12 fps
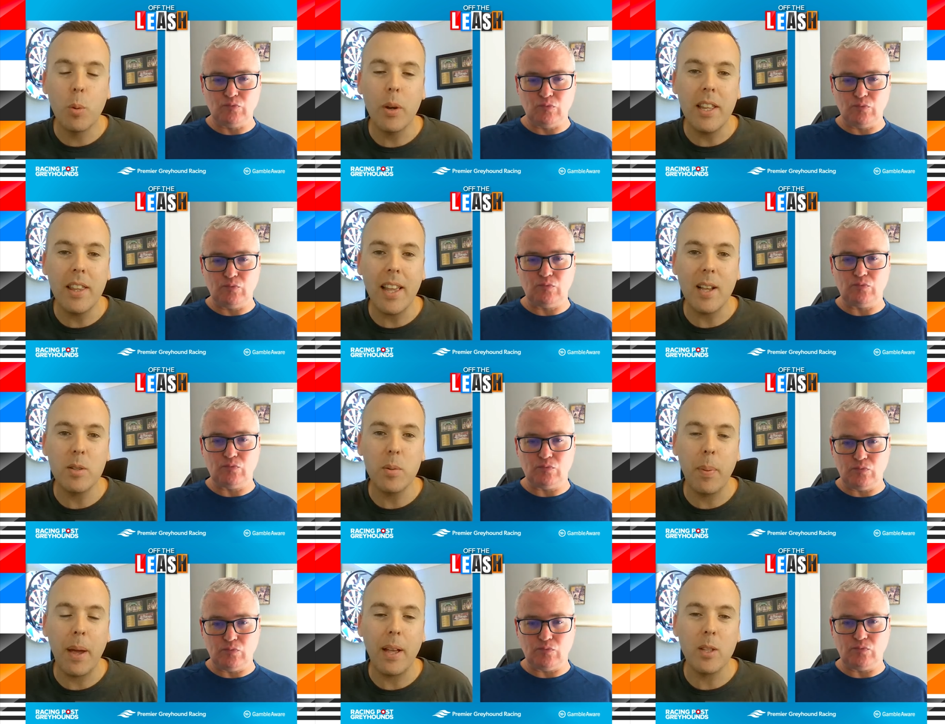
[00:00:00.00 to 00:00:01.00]
Speaker 1: Twenty
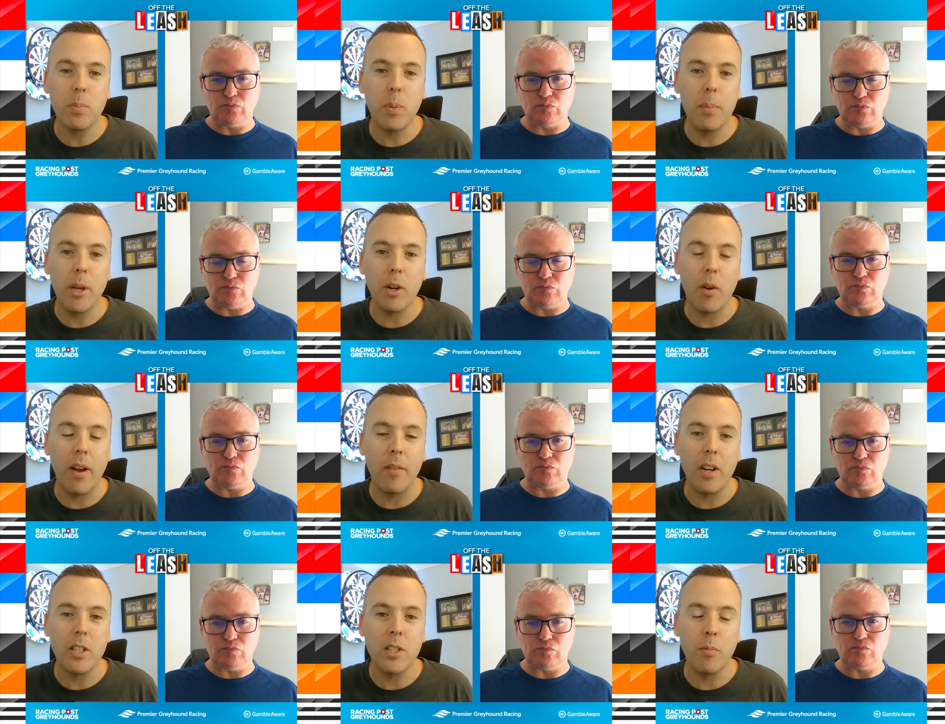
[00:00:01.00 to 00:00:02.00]
thousand pounds Premier
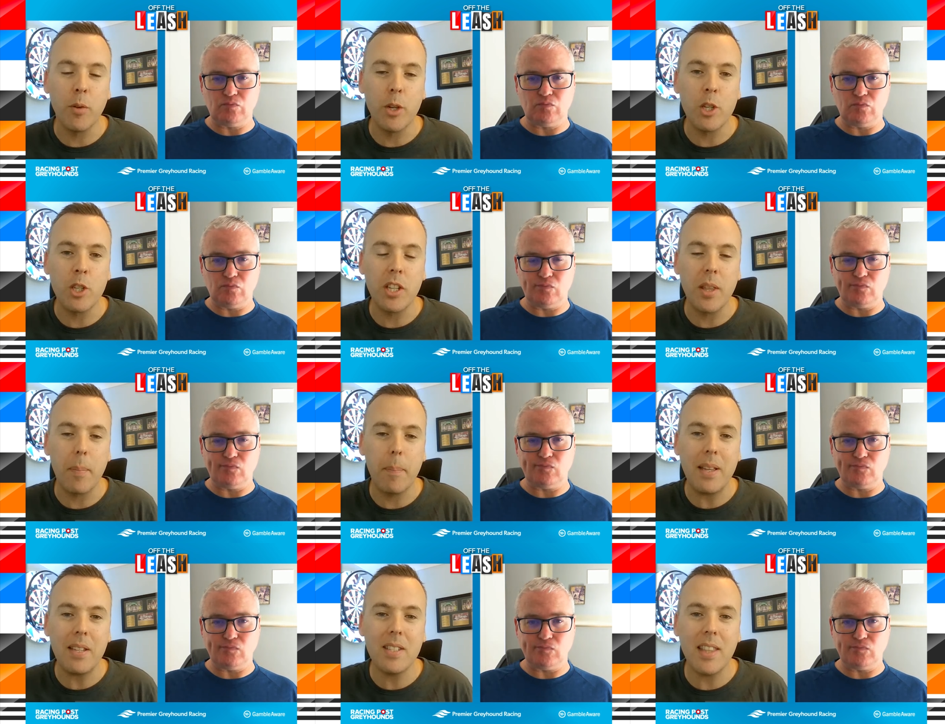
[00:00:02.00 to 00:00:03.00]
Greyhound Racing Regency. The
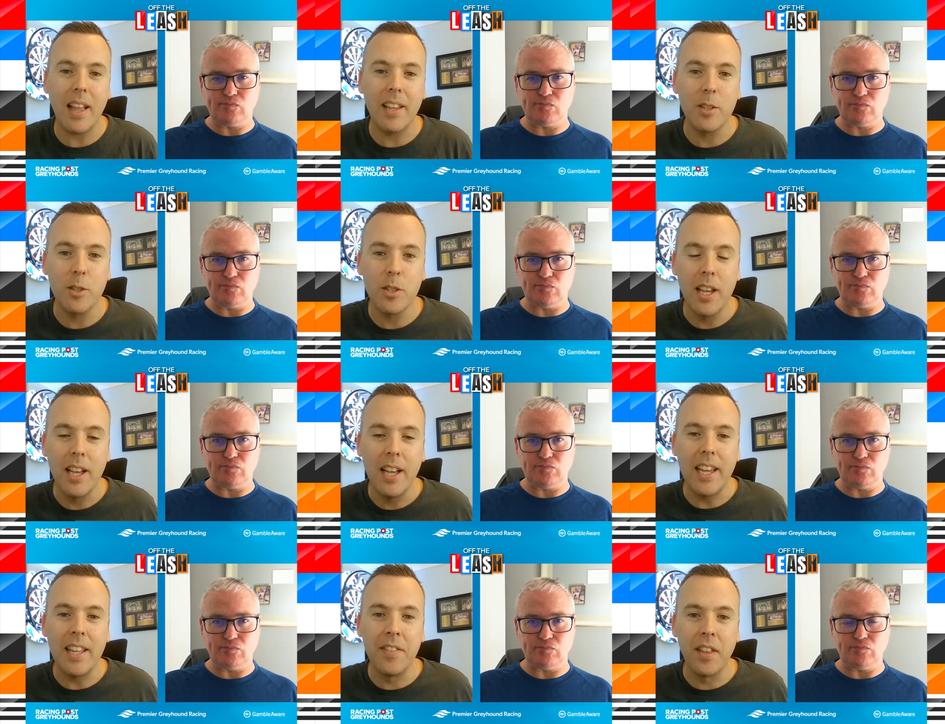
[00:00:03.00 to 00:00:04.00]
best stayers
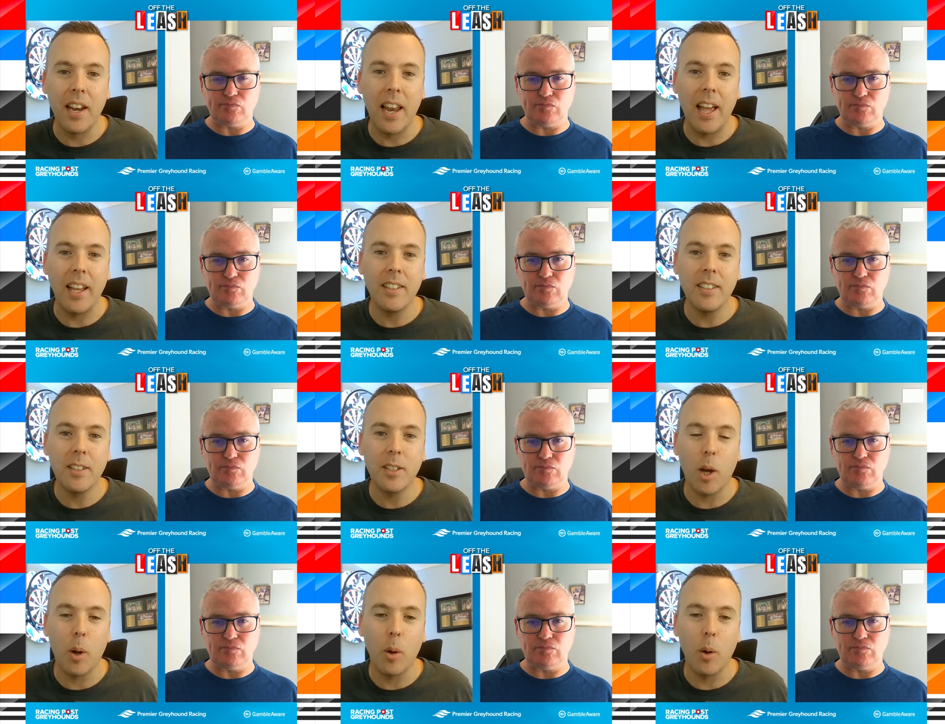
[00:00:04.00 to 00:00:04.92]
in the land